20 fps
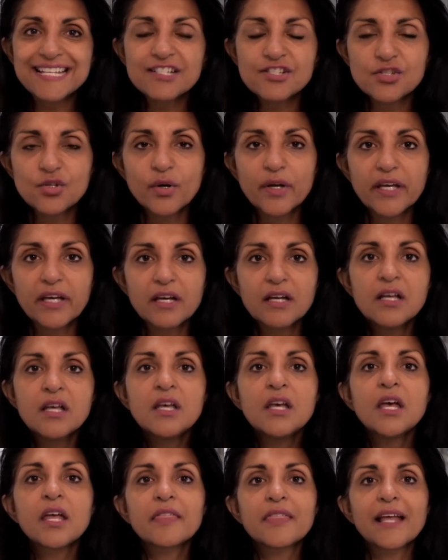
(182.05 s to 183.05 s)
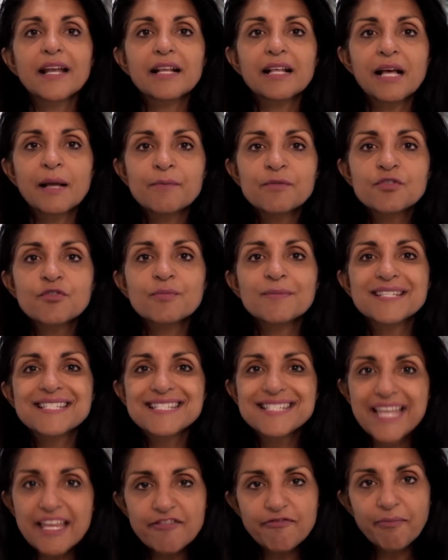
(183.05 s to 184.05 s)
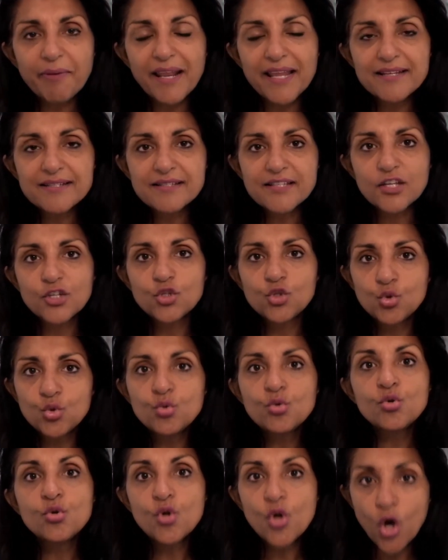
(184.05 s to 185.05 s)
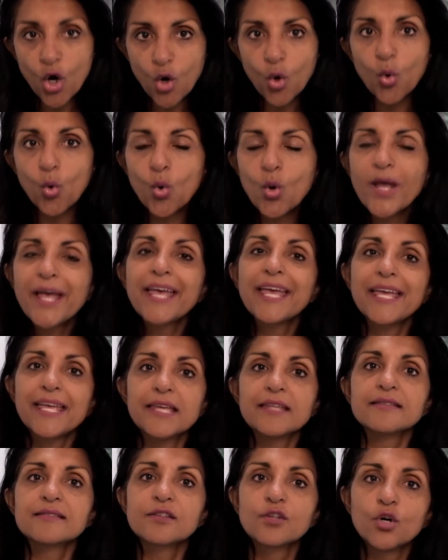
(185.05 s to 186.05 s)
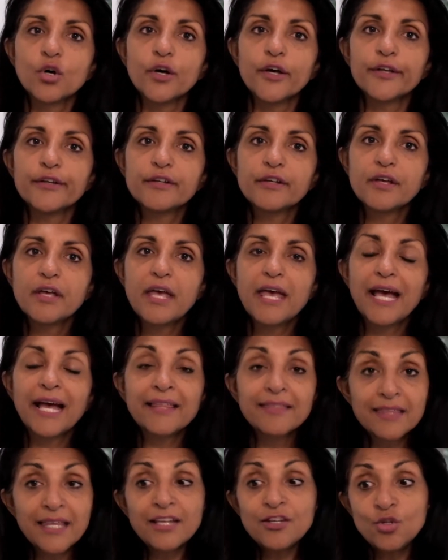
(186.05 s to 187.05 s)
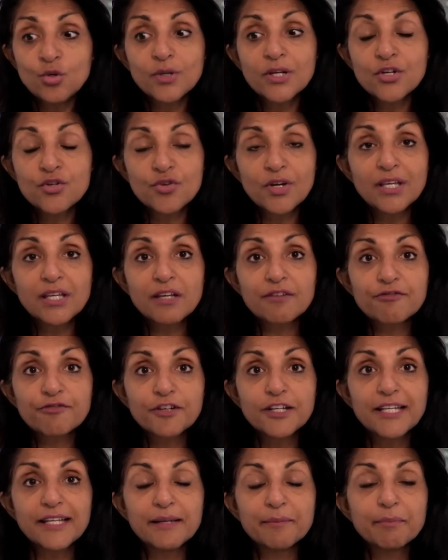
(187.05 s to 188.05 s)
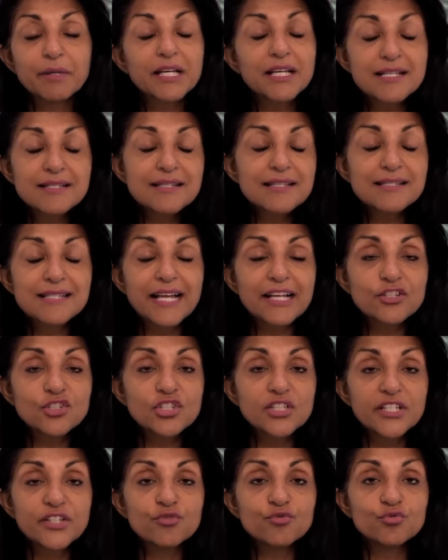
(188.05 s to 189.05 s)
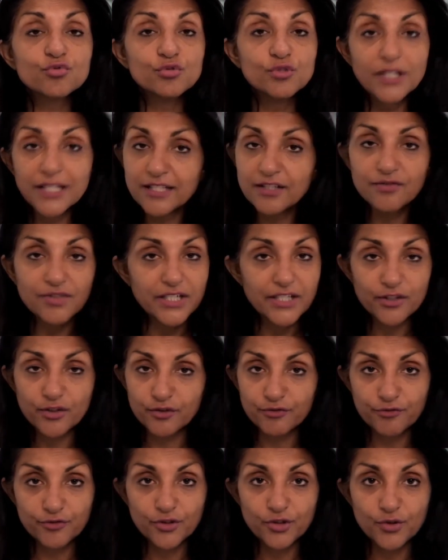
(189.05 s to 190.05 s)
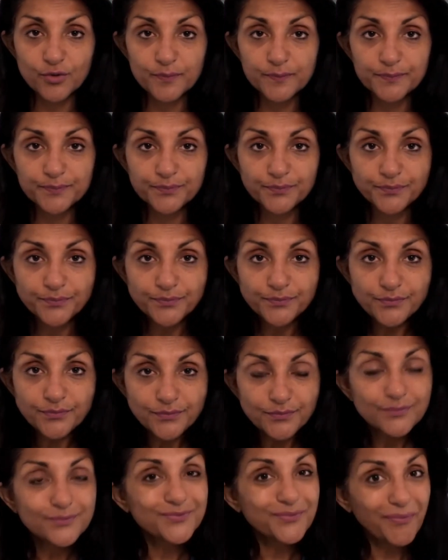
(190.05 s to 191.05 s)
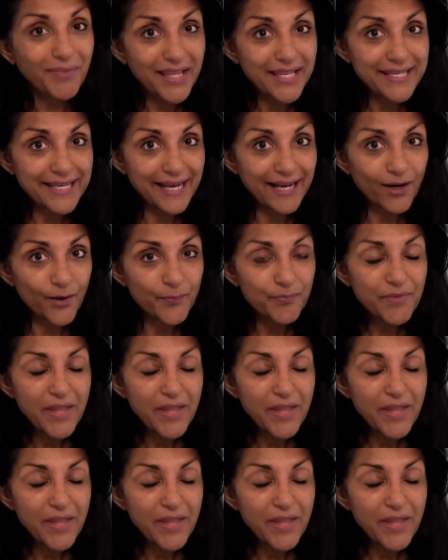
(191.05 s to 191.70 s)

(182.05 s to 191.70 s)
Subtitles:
soya that comes from a safe place that you know is good. And then you can drink it freely because it's actually really, really good for you. Now,